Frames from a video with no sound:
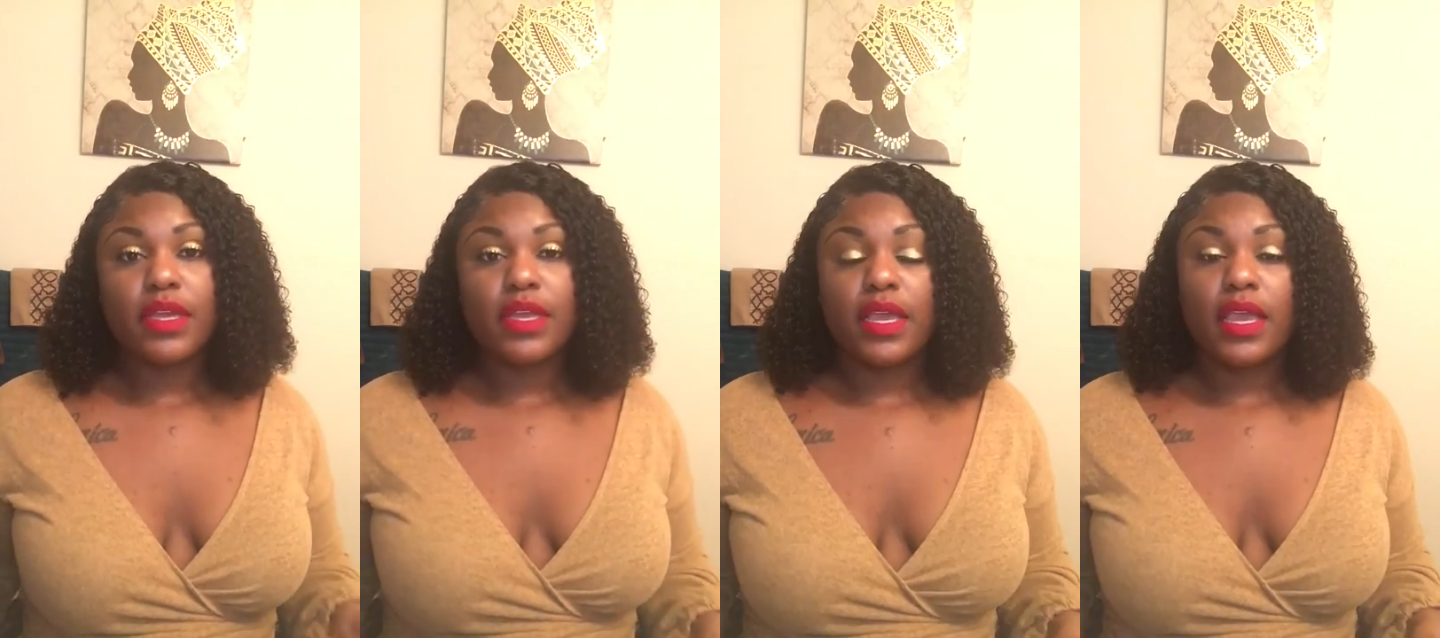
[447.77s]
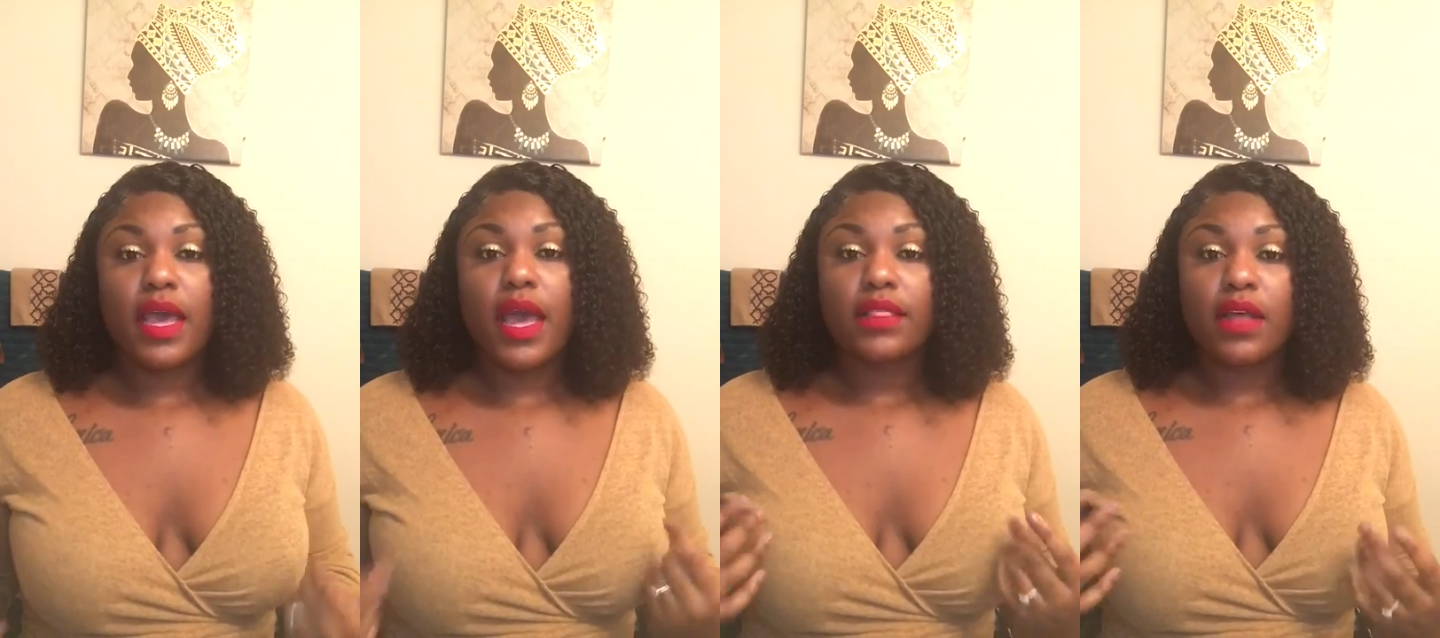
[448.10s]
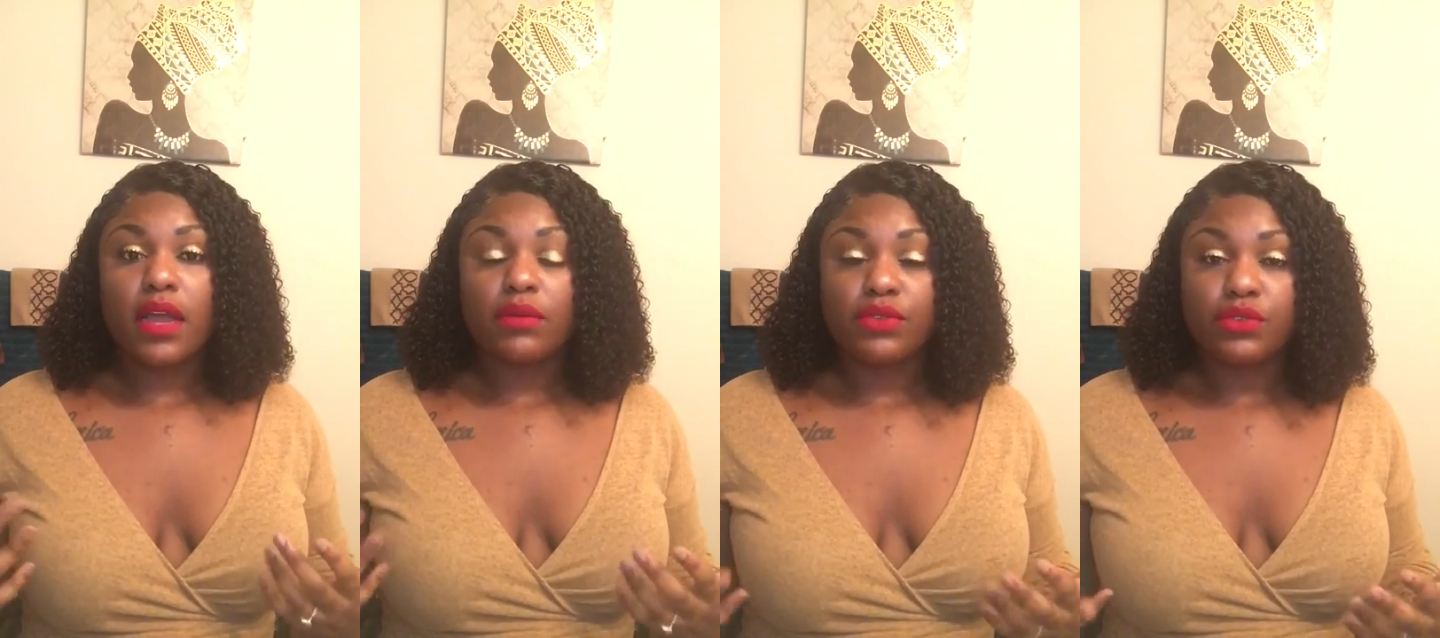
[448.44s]
again. I
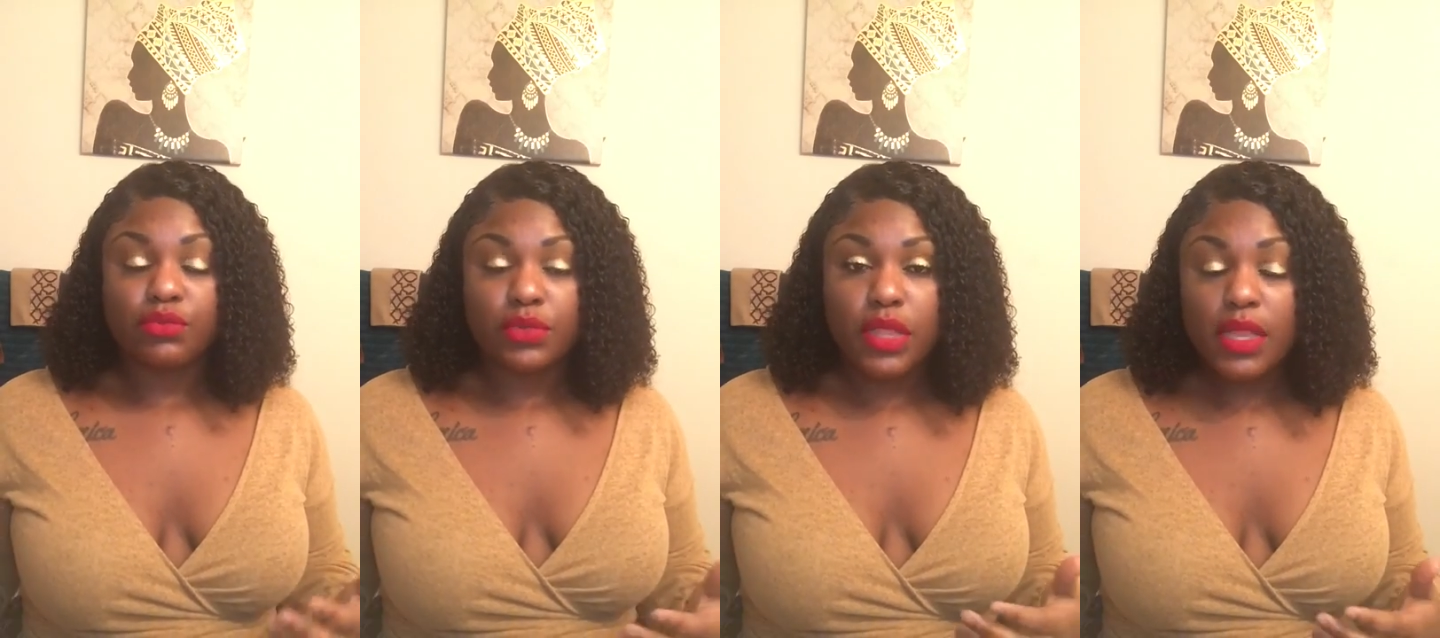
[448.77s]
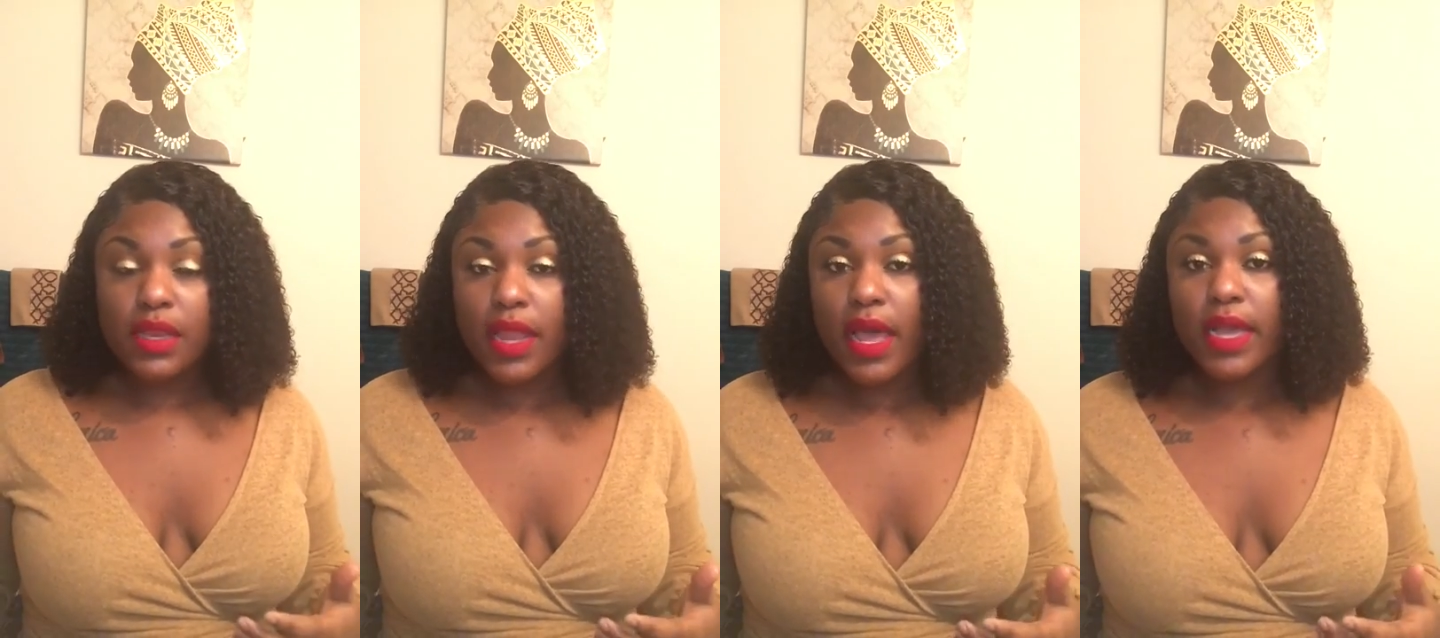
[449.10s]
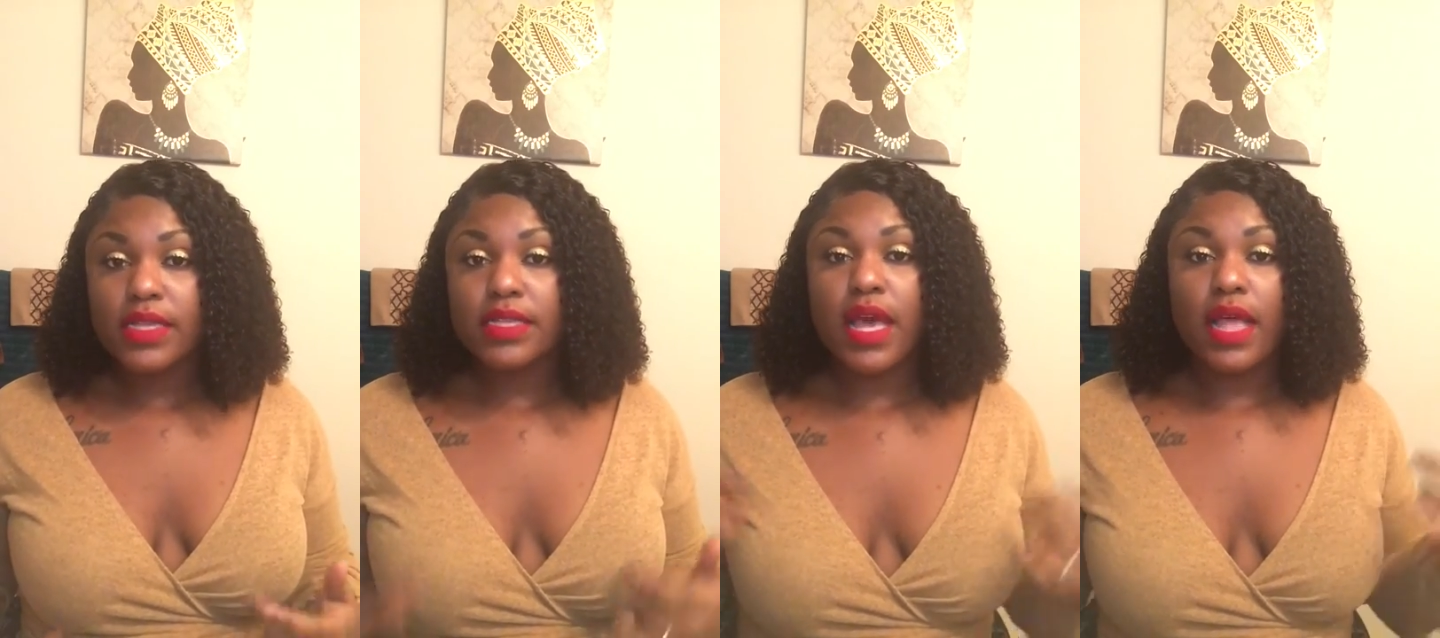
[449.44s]
thought it was really nice.